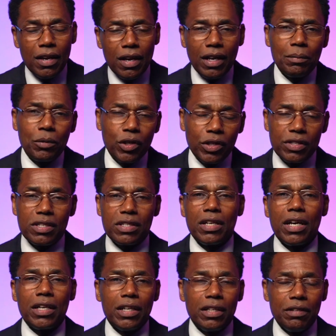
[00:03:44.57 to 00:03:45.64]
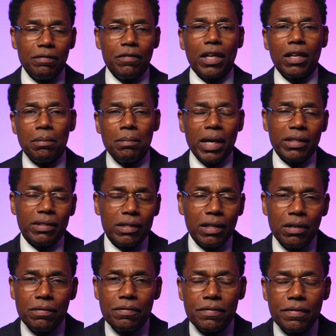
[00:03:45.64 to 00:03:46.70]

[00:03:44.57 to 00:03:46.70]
and I'm going to study and develop myself.